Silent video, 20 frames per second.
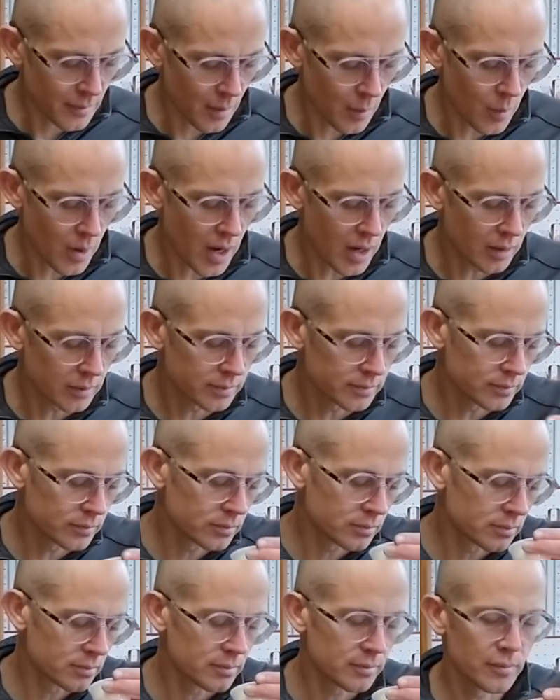Wow.
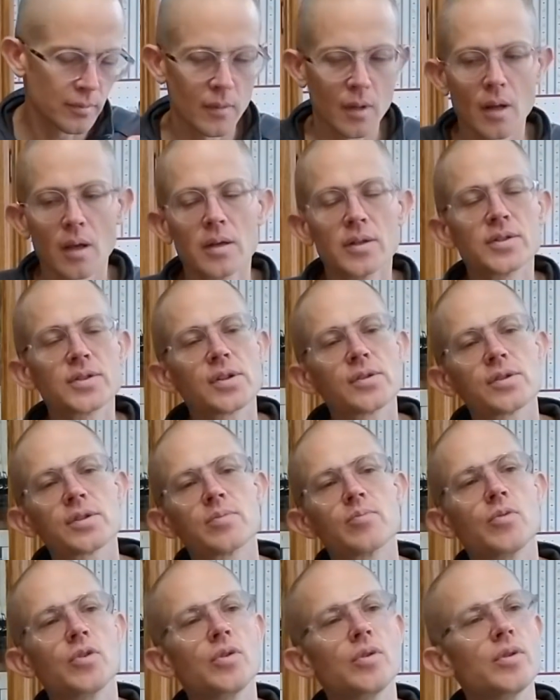So
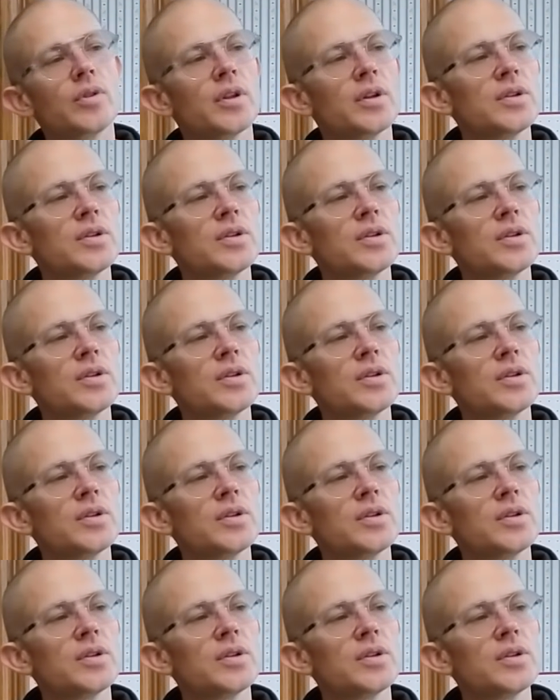smooth,